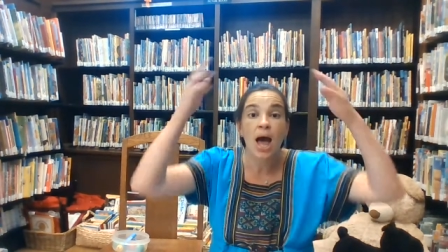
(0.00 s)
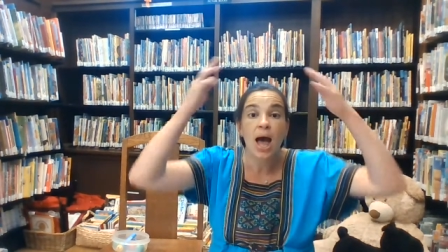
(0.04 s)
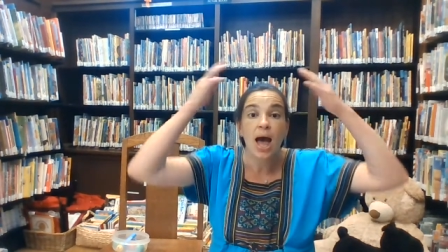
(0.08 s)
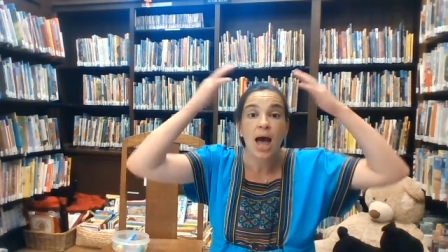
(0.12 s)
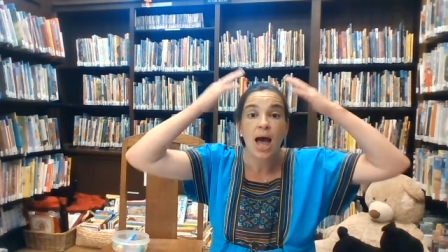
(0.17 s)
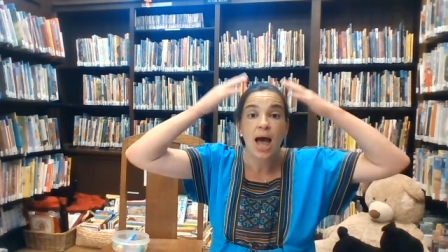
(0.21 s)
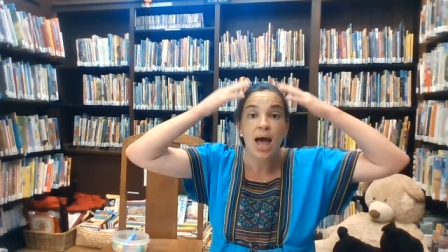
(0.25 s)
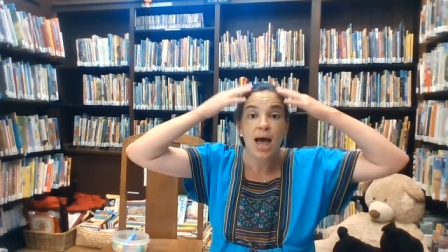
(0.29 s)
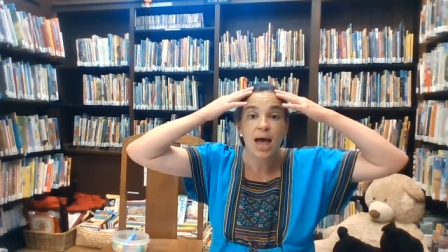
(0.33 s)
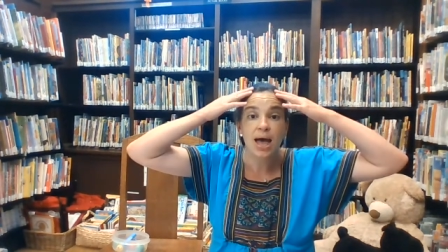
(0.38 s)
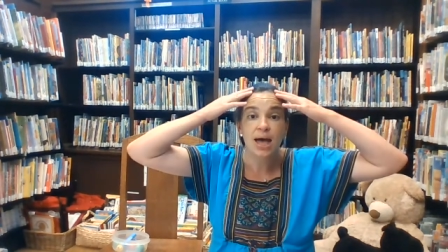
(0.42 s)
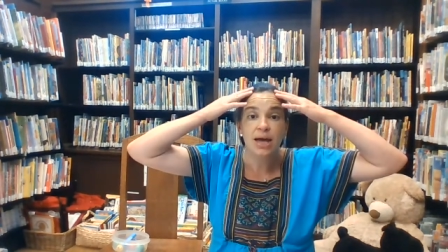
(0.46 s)

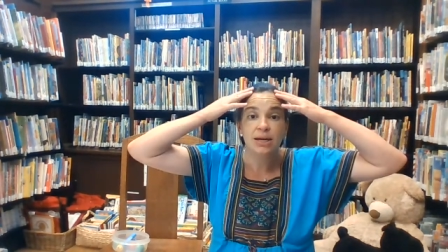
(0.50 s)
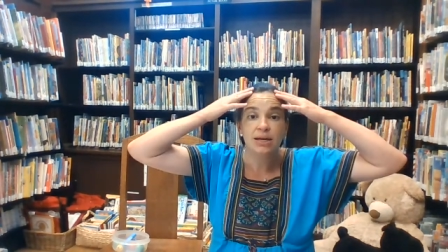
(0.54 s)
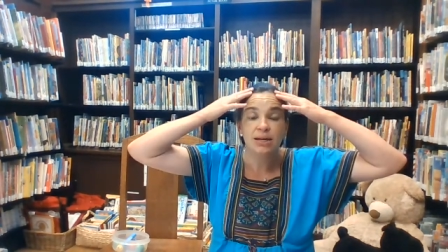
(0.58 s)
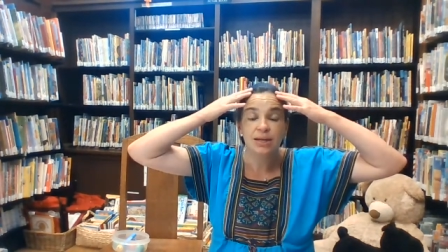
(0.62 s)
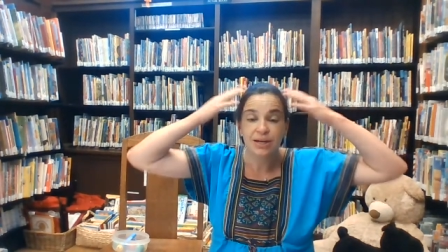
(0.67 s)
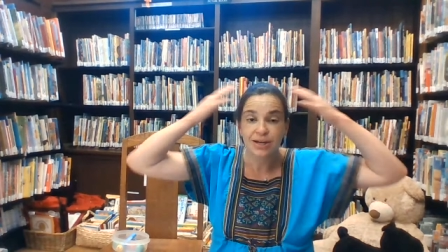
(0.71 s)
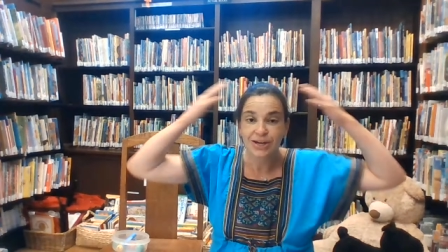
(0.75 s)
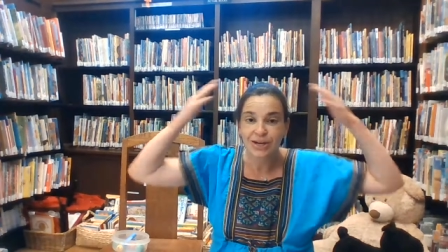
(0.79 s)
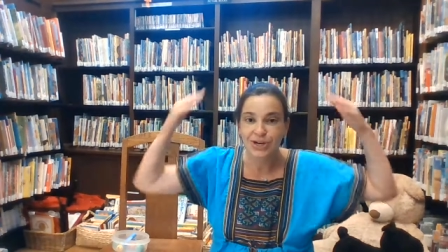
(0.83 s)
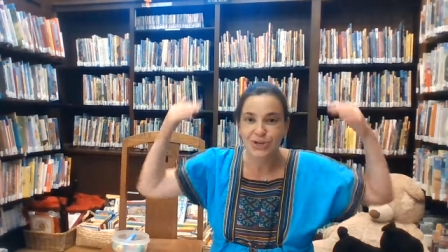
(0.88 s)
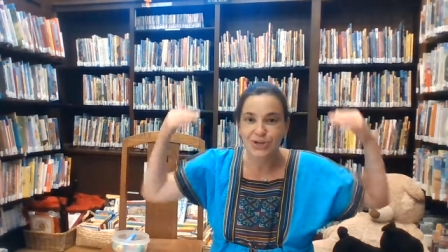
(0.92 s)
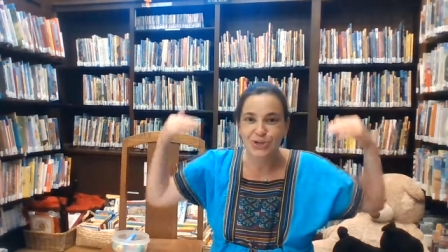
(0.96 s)
head,
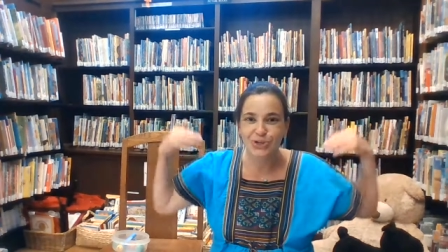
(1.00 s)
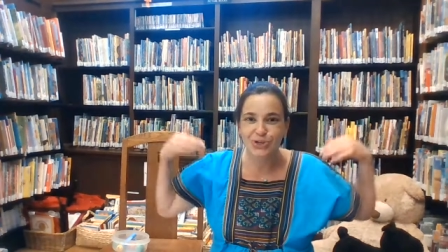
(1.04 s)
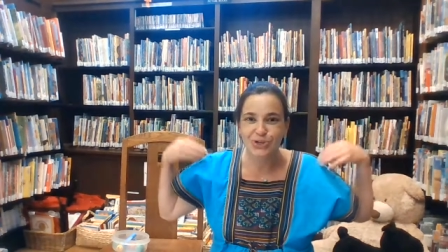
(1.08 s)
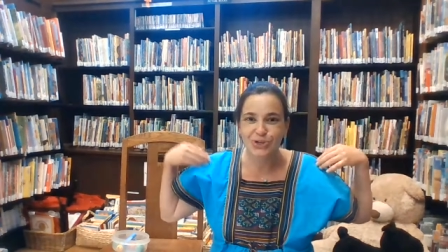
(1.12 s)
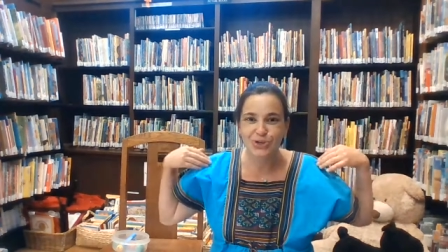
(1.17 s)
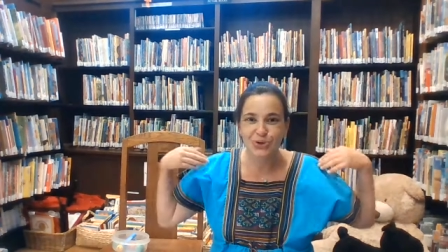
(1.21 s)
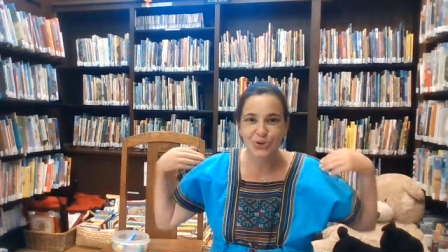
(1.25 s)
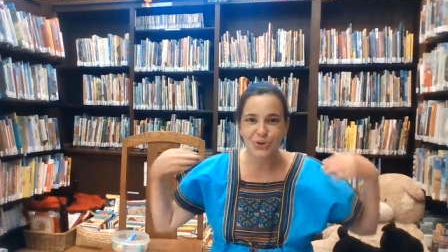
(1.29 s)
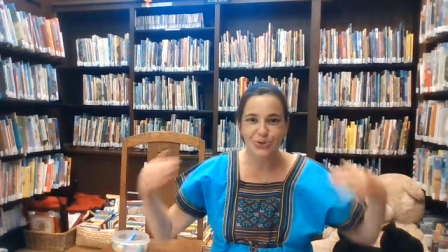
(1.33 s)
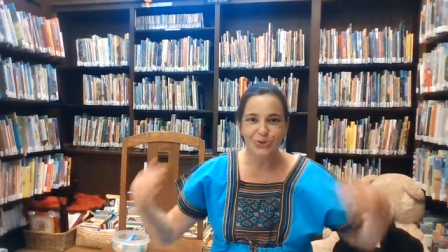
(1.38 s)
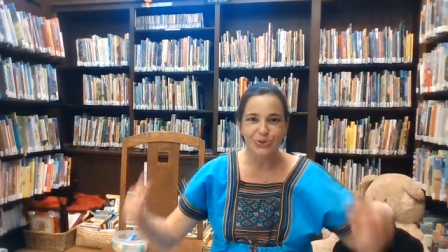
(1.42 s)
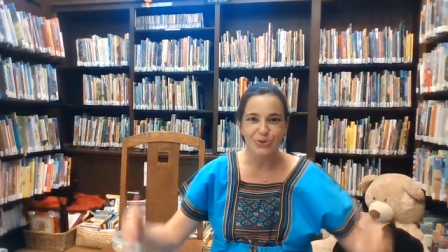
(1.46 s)

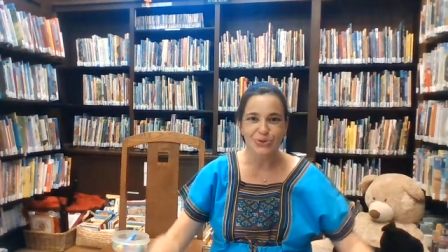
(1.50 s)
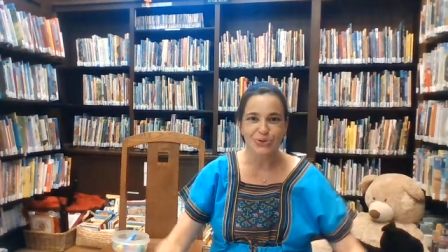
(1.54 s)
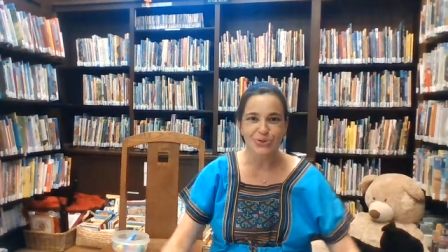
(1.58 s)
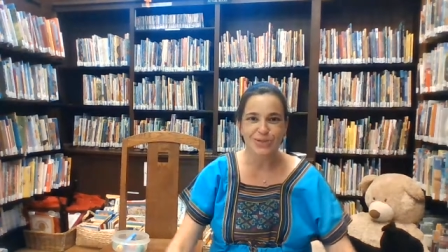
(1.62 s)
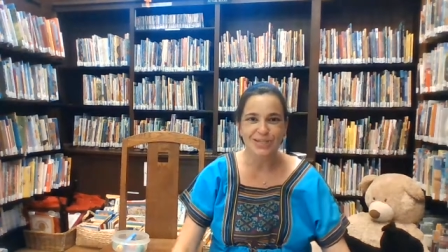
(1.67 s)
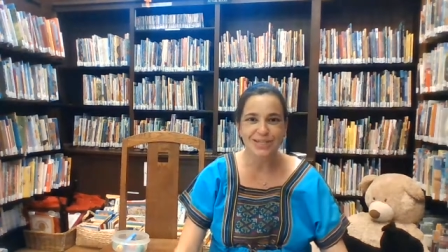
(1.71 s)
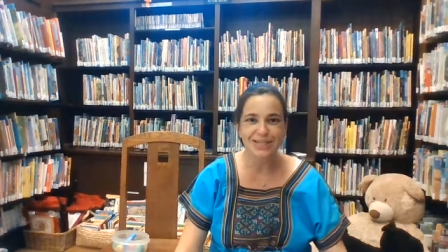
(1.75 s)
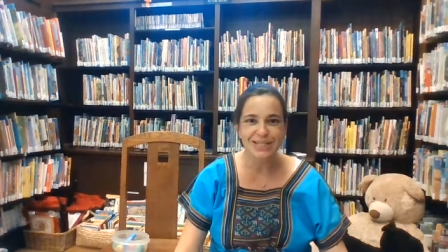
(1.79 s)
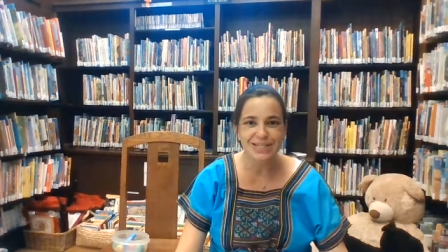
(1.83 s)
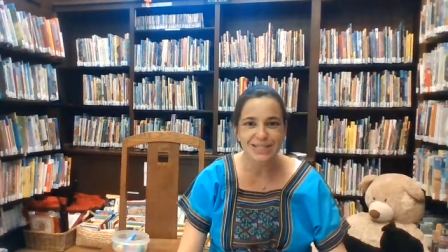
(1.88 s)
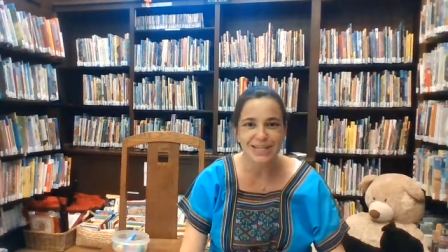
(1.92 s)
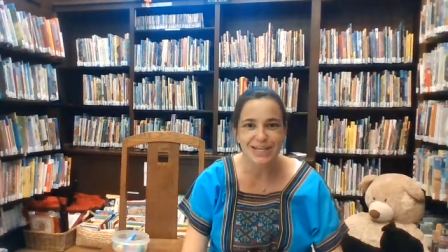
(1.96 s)
shoulders,
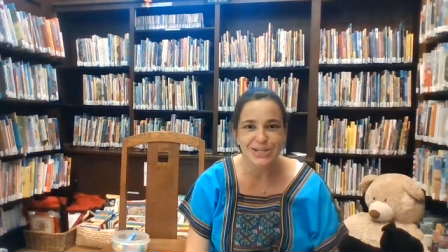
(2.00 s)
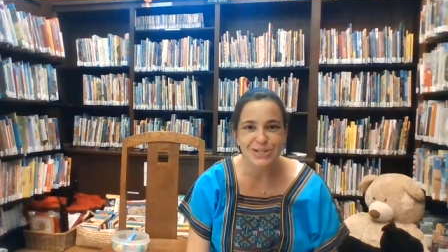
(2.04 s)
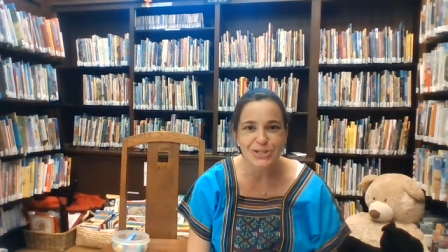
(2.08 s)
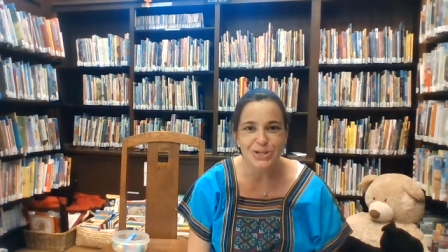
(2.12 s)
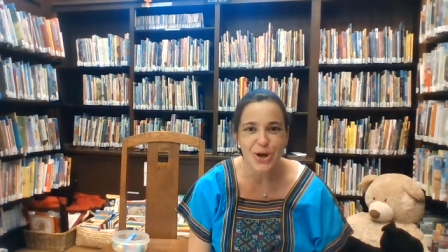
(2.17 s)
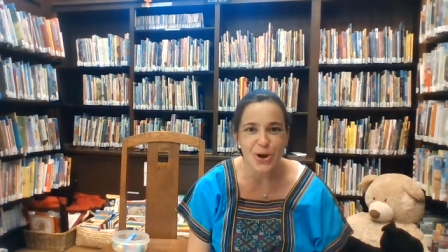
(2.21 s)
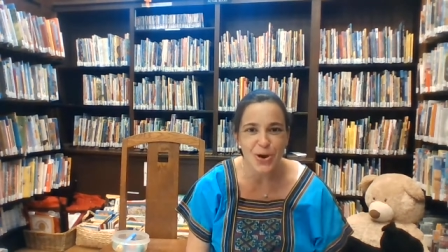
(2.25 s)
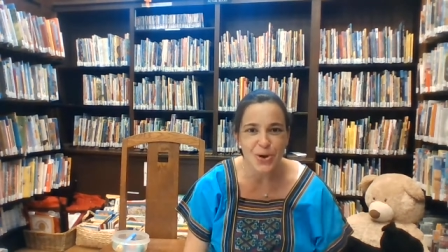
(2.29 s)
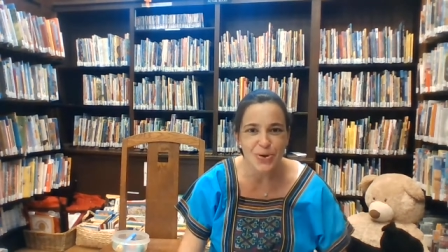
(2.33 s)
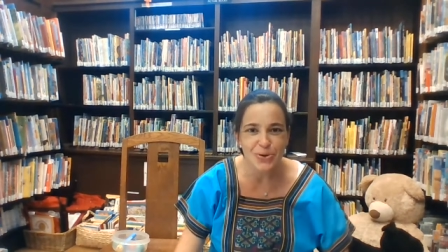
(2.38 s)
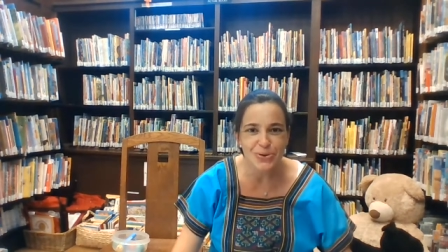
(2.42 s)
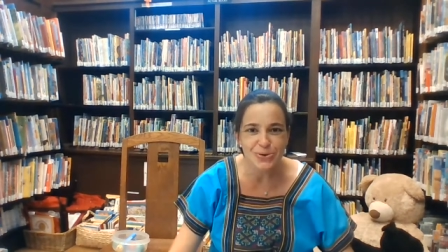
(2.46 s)
knees and
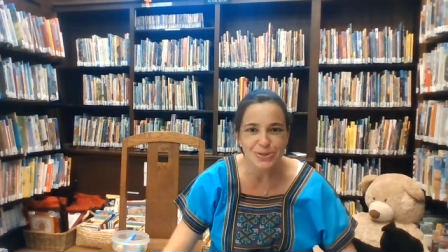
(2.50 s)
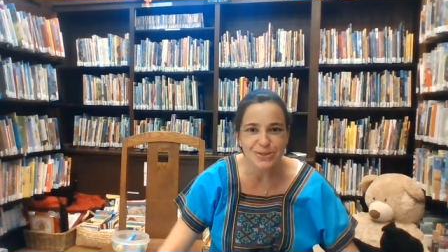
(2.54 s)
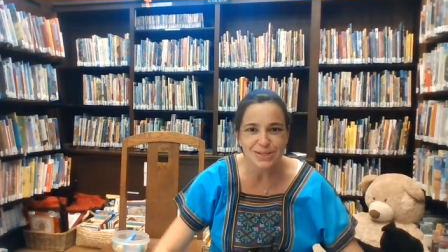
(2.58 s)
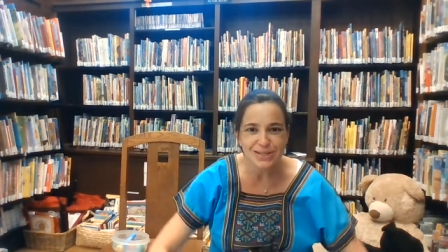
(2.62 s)
toes,